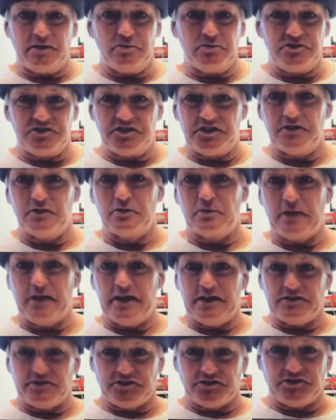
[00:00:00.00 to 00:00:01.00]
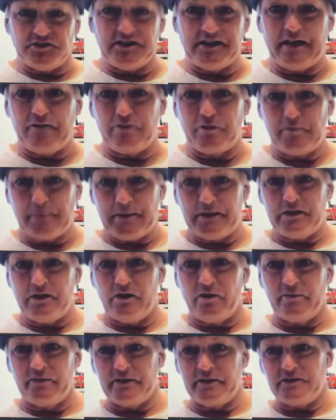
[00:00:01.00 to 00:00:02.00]
see the race and see everybody
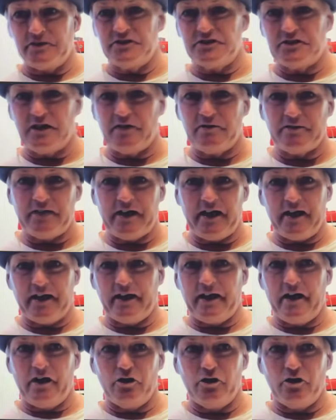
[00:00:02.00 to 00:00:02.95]
over there and stuff and hang out.